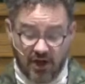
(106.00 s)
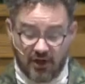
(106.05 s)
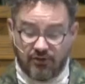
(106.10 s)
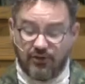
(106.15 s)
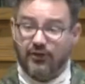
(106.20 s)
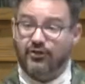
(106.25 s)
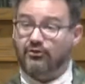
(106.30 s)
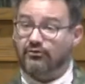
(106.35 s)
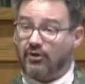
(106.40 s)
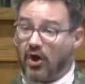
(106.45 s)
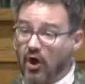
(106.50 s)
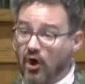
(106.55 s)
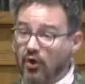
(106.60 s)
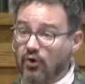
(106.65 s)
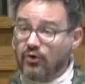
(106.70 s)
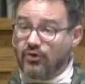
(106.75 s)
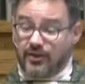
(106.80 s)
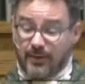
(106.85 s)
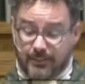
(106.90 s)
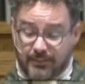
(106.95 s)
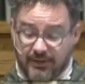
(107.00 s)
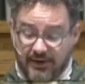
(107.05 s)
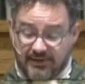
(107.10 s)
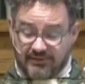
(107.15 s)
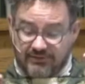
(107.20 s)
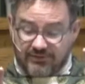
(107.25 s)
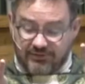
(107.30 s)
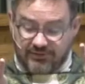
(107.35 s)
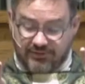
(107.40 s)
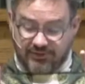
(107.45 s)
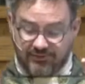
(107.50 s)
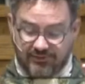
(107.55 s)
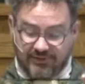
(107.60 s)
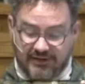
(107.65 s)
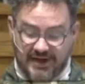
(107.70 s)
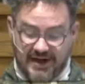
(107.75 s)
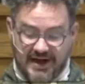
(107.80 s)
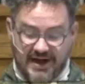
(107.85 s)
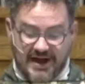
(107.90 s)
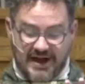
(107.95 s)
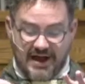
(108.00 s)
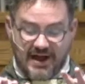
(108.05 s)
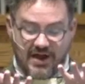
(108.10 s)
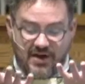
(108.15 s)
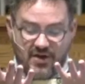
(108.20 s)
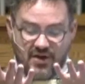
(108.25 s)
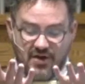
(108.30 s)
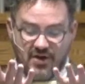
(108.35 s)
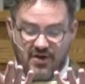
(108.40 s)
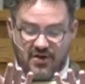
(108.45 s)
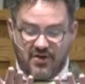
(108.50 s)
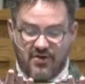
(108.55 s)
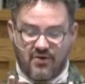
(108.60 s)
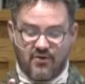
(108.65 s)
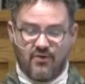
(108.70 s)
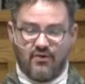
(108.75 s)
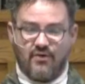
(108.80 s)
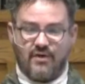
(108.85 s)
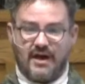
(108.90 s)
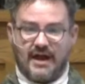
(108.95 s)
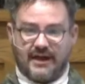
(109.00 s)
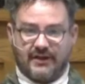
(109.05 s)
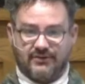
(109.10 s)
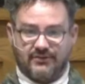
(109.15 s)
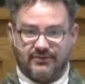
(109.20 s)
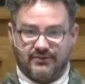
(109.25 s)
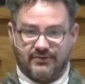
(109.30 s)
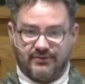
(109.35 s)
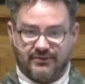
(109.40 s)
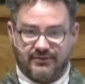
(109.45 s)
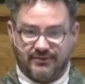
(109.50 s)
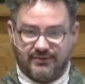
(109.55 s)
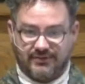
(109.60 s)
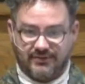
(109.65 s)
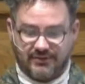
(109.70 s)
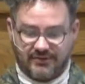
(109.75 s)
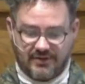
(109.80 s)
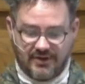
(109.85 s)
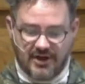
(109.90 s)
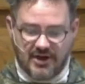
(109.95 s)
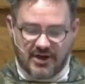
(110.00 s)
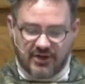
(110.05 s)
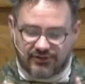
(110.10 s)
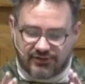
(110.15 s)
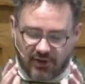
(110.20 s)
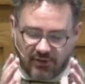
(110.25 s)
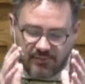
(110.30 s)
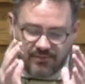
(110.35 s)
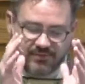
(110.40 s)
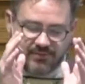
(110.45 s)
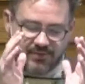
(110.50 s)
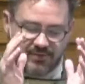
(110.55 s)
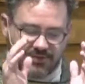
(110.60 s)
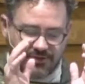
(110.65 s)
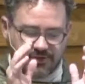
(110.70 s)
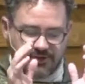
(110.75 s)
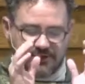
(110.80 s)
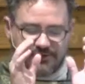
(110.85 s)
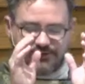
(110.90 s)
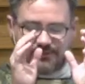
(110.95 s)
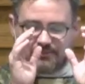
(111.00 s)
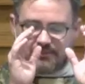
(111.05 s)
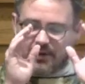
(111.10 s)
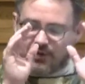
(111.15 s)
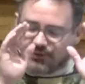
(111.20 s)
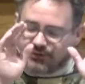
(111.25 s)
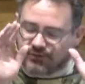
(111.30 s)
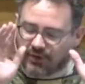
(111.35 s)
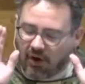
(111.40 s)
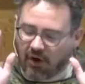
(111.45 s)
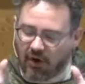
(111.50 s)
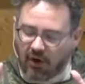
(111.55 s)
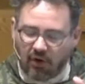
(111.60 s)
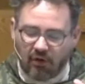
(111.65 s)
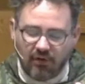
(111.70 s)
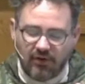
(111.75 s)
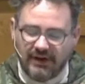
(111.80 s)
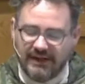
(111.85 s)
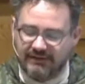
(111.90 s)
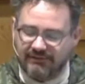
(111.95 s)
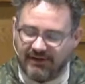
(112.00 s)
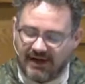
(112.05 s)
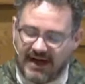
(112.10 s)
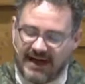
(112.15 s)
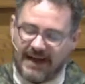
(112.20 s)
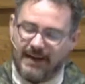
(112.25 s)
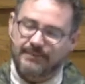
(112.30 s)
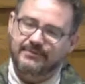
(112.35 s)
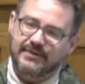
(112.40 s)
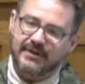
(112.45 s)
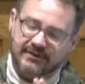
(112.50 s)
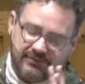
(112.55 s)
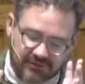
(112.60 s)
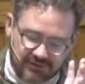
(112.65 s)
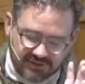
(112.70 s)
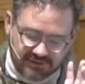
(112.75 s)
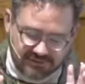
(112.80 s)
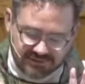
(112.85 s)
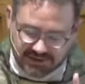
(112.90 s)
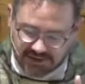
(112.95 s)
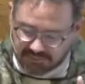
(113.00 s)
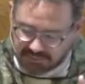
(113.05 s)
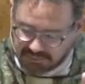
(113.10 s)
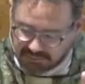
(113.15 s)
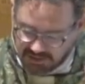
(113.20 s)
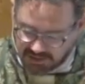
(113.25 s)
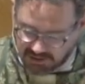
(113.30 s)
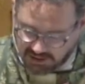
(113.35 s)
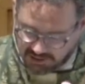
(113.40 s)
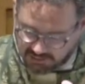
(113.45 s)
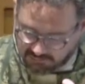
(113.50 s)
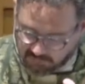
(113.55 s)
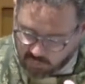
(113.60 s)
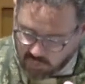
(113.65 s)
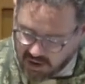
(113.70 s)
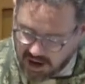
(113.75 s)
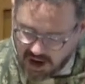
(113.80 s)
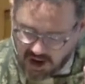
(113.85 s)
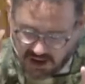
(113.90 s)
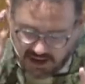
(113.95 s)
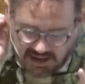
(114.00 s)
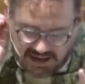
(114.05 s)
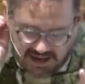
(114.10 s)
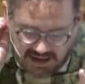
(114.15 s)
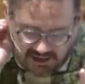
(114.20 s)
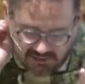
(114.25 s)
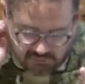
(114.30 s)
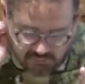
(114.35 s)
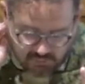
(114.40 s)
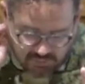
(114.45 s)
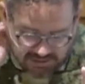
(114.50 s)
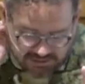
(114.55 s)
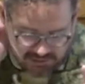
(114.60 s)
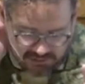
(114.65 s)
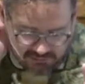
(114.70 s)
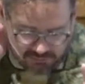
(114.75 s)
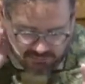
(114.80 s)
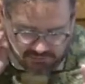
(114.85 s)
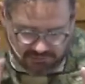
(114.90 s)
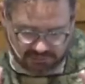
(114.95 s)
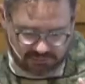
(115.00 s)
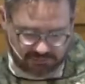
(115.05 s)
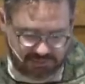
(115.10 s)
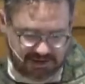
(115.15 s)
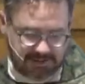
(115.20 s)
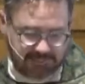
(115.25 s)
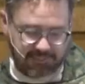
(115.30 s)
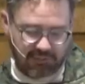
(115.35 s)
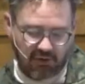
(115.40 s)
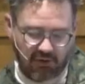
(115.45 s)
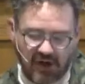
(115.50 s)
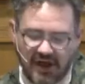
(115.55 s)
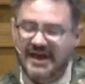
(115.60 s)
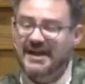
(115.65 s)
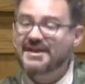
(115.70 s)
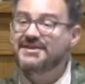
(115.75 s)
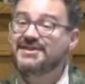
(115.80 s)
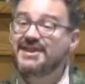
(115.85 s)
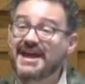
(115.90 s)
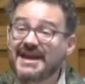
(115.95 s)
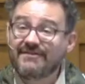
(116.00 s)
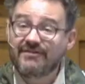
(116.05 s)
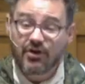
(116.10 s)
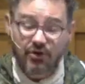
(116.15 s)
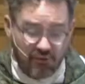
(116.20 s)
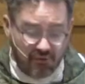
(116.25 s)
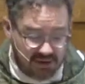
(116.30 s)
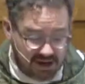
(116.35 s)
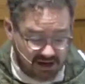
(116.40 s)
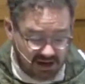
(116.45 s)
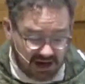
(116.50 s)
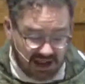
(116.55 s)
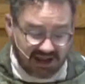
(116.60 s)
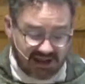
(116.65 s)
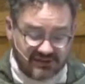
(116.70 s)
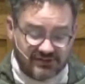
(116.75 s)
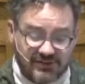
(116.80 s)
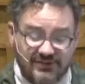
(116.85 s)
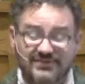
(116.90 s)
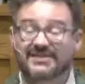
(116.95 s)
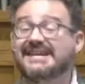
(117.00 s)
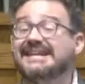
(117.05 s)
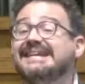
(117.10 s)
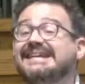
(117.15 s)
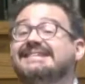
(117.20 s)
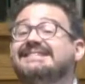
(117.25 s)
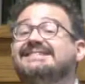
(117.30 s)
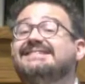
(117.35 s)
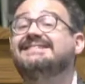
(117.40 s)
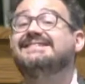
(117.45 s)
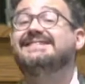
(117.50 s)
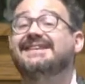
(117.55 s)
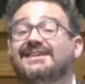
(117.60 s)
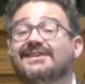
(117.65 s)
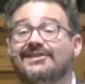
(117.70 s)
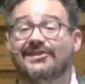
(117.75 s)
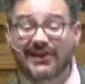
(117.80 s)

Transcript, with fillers: the throne, the presence of God, rests. So, this most holy of objects, the symbol of where God dwells with his people, David realizes is still